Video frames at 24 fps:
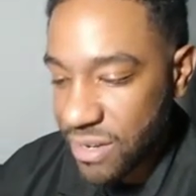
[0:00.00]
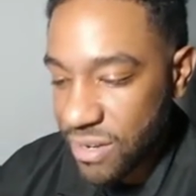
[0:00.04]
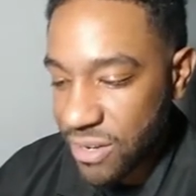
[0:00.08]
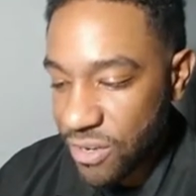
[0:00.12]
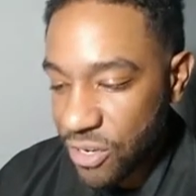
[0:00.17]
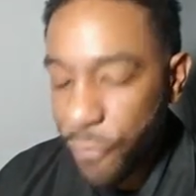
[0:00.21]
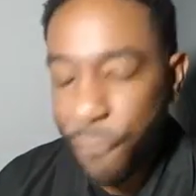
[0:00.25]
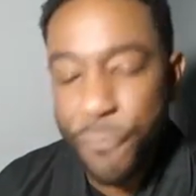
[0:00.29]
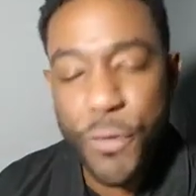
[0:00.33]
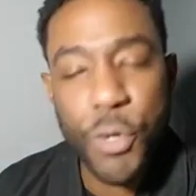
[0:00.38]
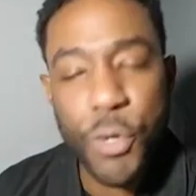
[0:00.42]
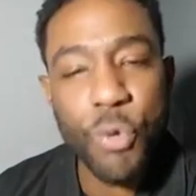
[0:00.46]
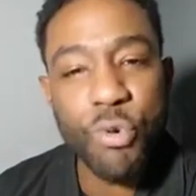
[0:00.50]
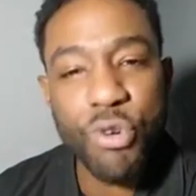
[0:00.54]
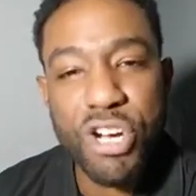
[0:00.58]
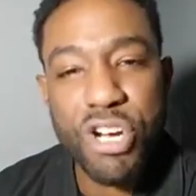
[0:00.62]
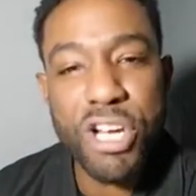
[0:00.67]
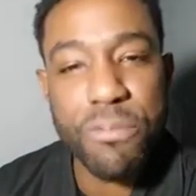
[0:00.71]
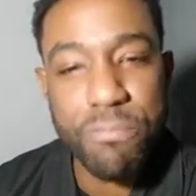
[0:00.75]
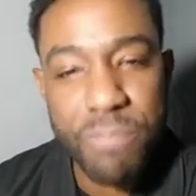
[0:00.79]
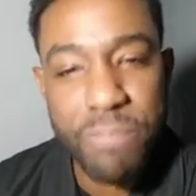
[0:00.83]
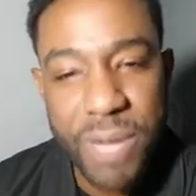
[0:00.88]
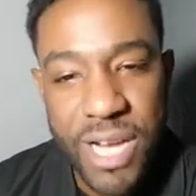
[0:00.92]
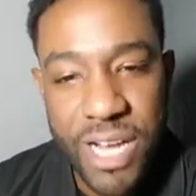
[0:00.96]
A few
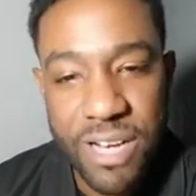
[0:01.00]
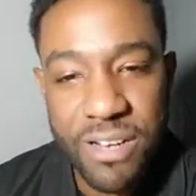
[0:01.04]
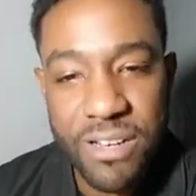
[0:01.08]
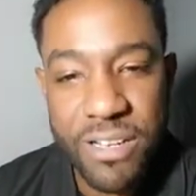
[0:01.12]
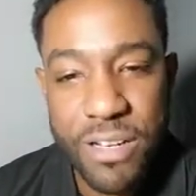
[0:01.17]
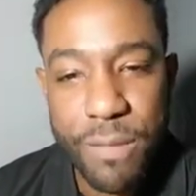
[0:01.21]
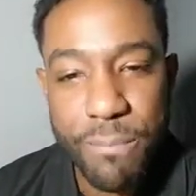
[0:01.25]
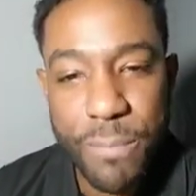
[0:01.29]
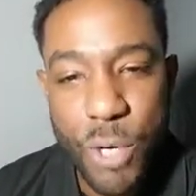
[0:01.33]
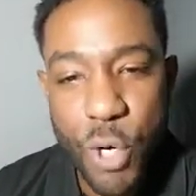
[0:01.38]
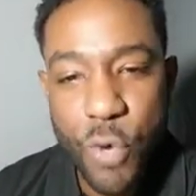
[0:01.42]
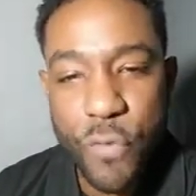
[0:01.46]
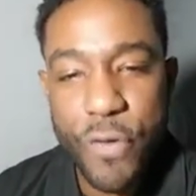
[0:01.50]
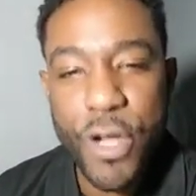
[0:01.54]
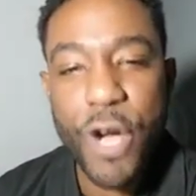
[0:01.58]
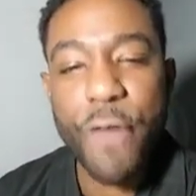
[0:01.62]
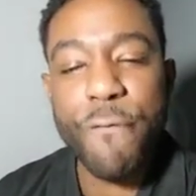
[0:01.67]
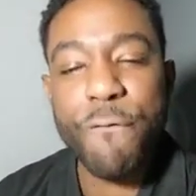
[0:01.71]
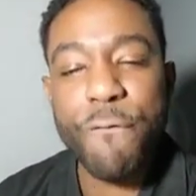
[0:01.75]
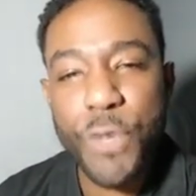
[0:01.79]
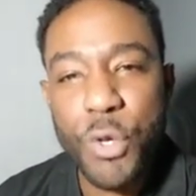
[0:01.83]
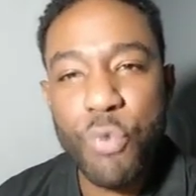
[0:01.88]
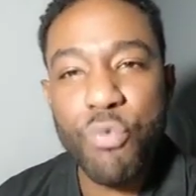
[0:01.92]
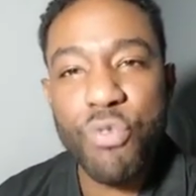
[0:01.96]
good men. The movie, a
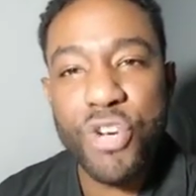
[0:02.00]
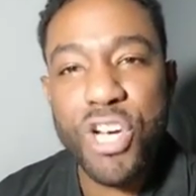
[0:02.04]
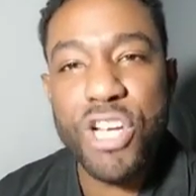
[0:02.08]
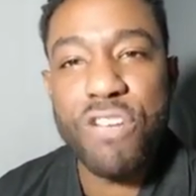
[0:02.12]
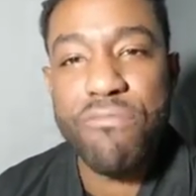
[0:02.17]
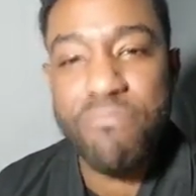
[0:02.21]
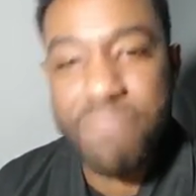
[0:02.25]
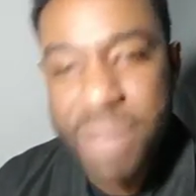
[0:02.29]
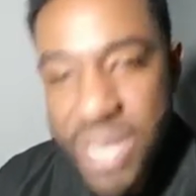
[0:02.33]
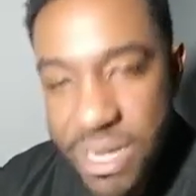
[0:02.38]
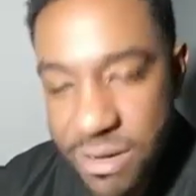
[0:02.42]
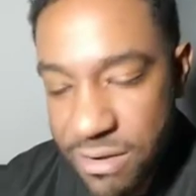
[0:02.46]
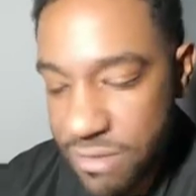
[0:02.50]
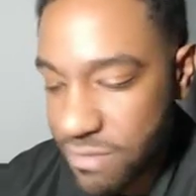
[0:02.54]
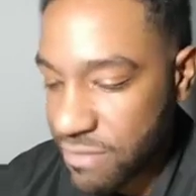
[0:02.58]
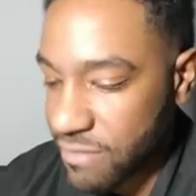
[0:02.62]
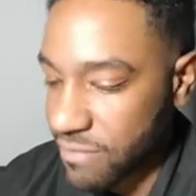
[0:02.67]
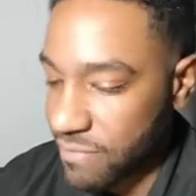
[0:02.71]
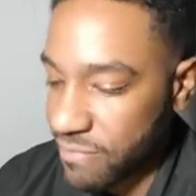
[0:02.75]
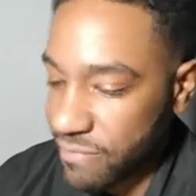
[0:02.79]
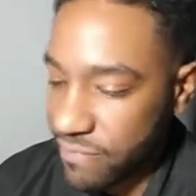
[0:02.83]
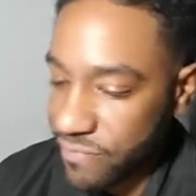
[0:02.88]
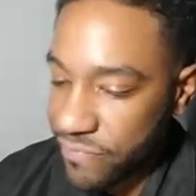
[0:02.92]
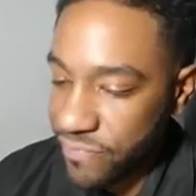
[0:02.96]
few good men.
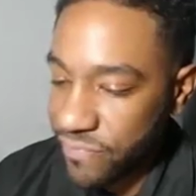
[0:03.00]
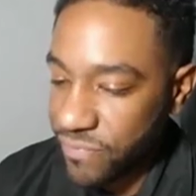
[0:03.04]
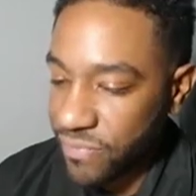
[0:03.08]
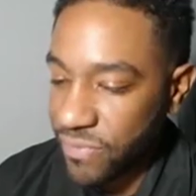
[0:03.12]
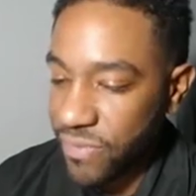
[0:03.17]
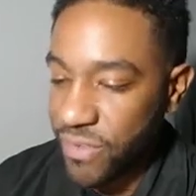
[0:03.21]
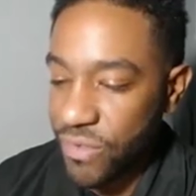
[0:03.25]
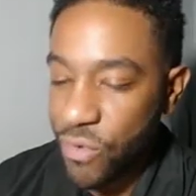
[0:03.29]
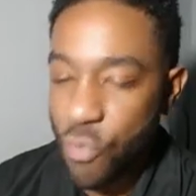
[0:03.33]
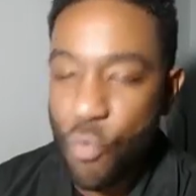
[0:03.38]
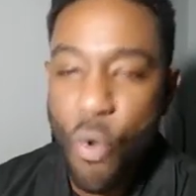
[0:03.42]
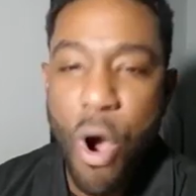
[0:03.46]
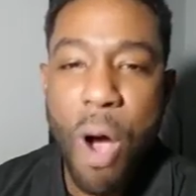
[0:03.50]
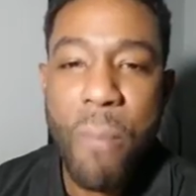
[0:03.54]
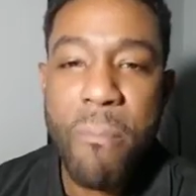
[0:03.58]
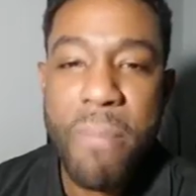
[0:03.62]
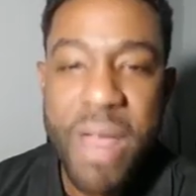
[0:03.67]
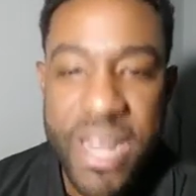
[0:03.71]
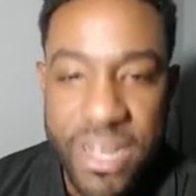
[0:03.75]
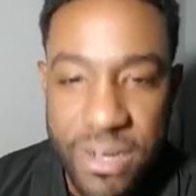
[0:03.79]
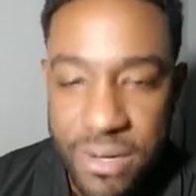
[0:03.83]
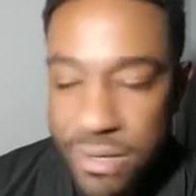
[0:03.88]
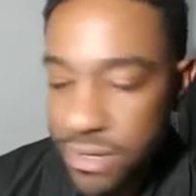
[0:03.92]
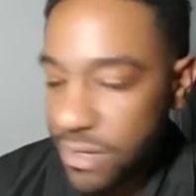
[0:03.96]
One
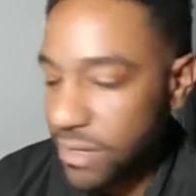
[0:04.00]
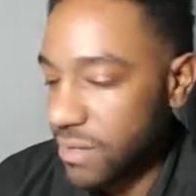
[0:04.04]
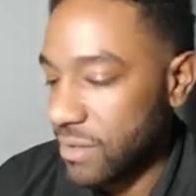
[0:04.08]
minute.